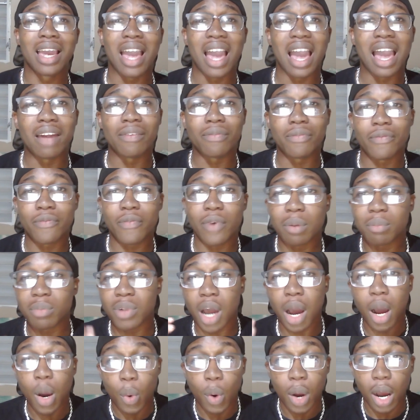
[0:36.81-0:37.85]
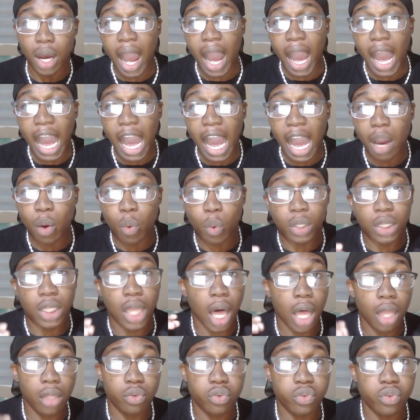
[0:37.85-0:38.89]
And from now on, I will
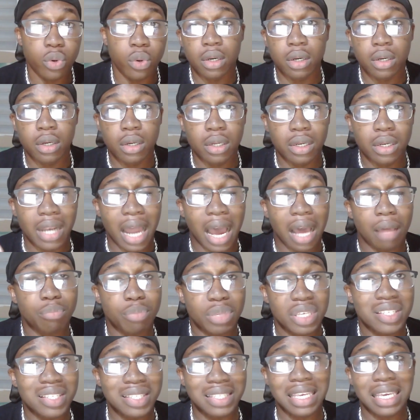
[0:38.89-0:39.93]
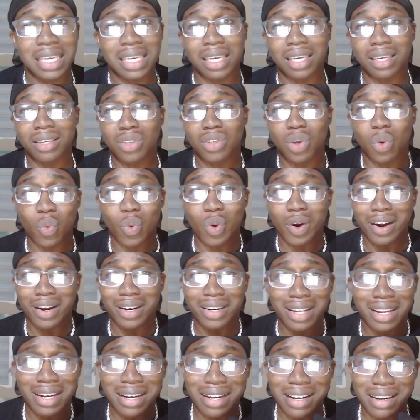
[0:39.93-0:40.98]
also not be saying the
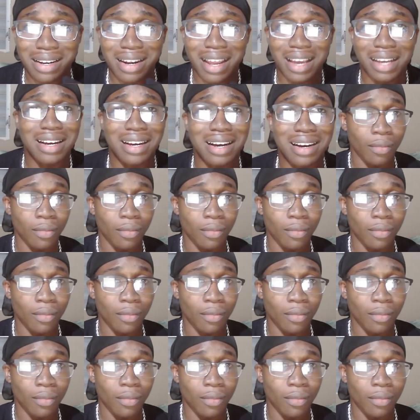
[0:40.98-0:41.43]
word nigga.